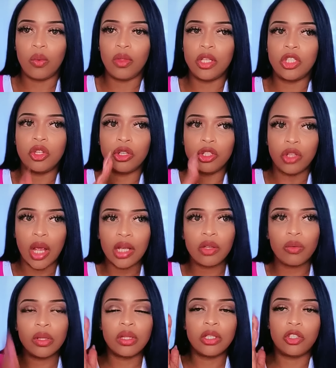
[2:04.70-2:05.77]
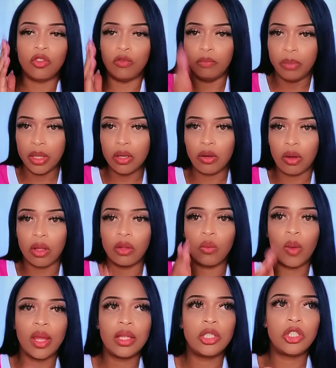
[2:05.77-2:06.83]
the trajectory that you've been on, the
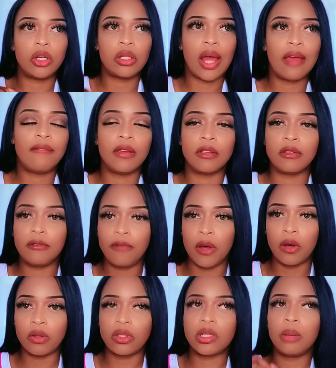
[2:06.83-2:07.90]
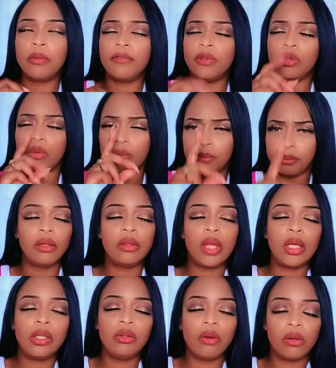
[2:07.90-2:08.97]
way that your life has felt. Some of you,
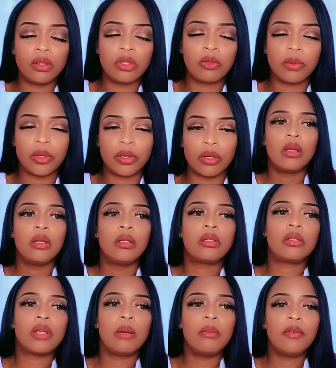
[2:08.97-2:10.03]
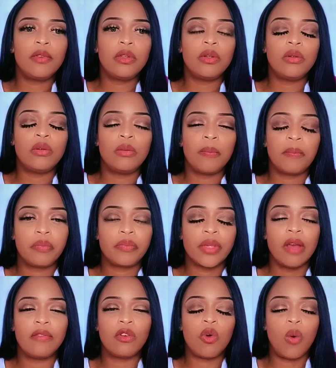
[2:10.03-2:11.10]
thank you, Holy Spirit. Some of you
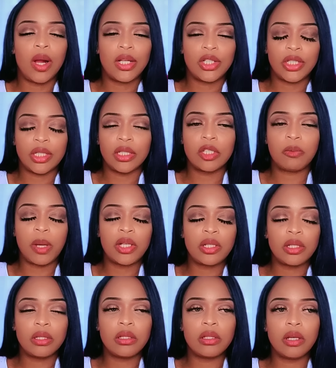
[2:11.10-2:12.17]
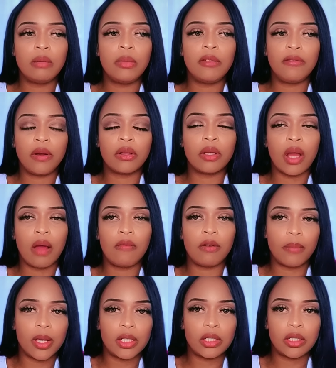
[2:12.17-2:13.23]
have questioned, especially this is going to be further
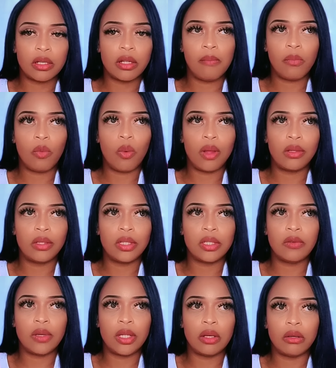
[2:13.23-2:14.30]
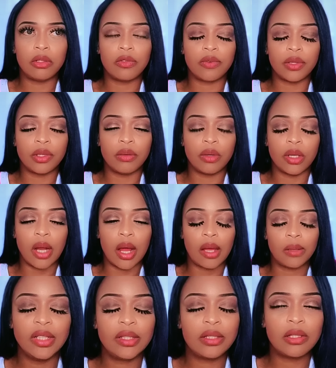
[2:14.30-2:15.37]
confirmation whether this video is for you or
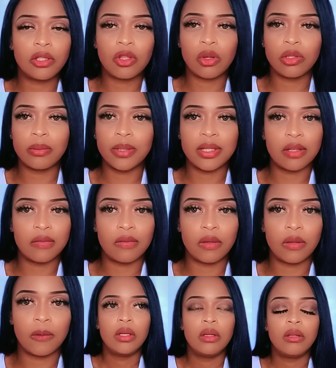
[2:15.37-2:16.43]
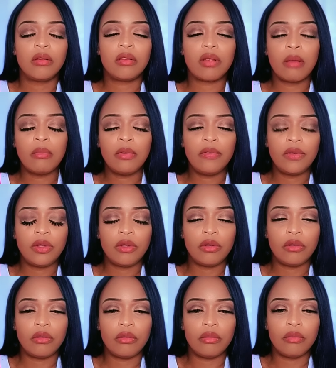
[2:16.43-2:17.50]
not. This is so specific. Some of
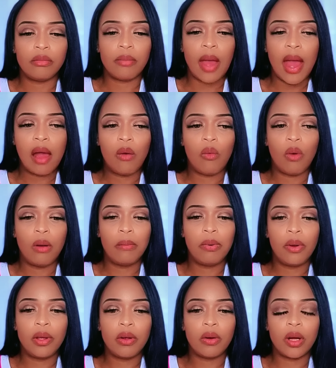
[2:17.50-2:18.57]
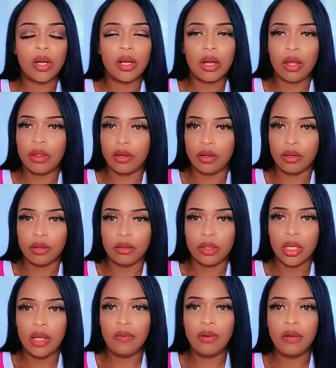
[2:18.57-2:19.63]
you, at one point or another,
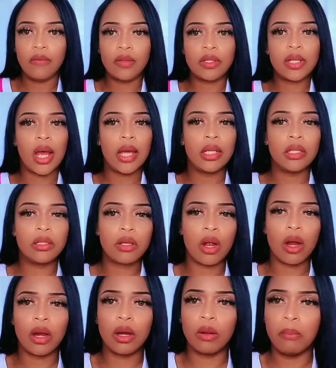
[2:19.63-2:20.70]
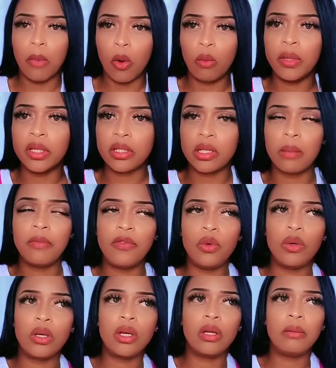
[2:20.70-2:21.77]
even if it's not in this current moment, some of you
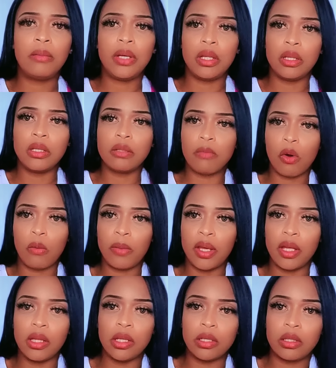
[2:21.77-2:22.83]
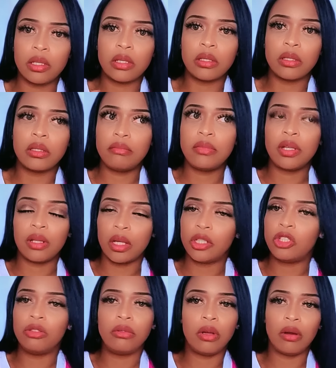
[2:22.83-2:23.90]
it could be in this moment, and this is to
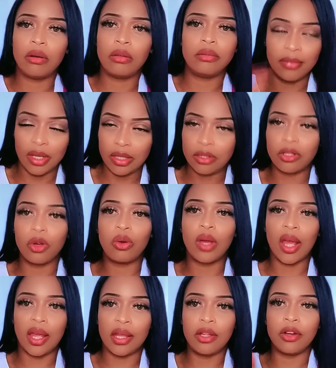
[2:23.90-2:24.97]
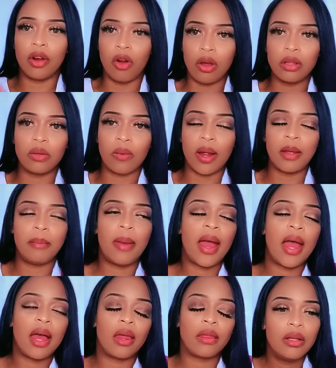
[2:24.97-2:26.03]
let you know it's okay, you're on the right
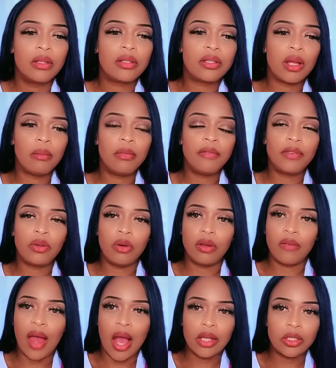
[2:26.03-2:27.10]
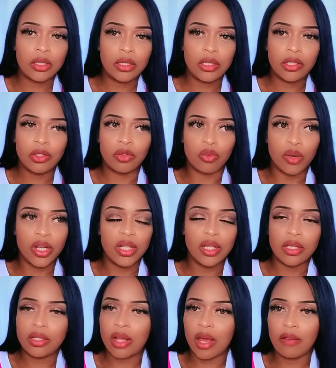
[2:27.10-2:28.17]
path. Some of you have actually just written
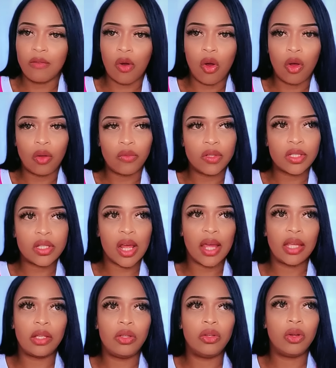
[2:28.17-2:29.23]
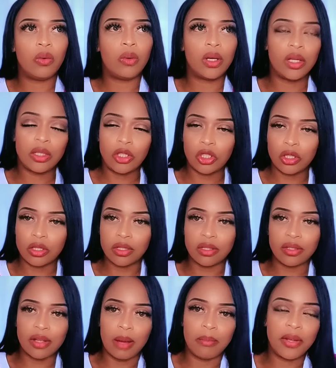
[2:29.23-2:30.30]
this life off as like, you know what, it's
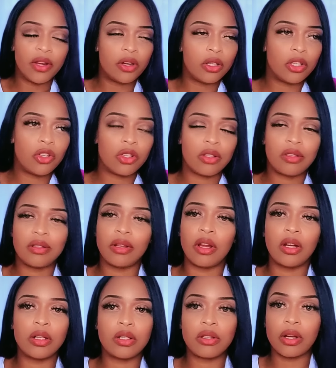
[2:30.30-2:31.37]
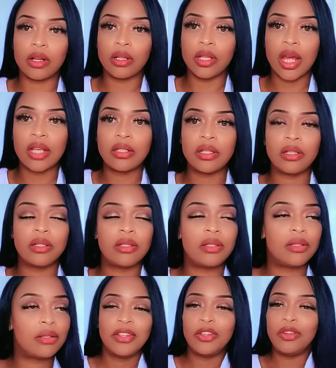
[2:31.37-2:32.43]
just, I'm here to just learn certain
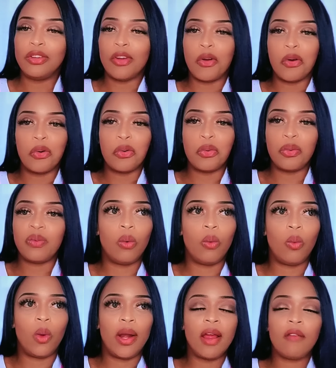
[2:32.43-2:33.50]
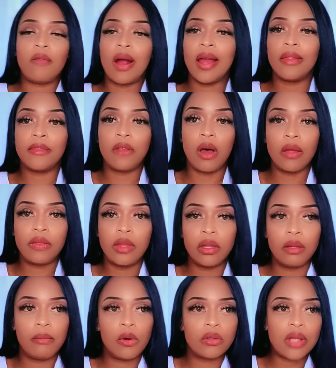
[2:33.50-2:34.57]
lessons. You know, whatever I thought that
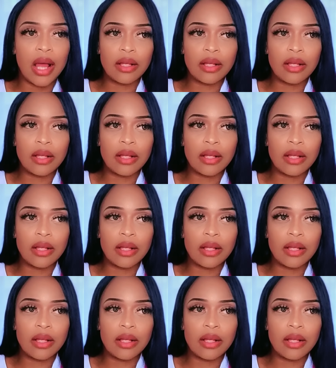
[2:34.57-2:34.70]
the Most High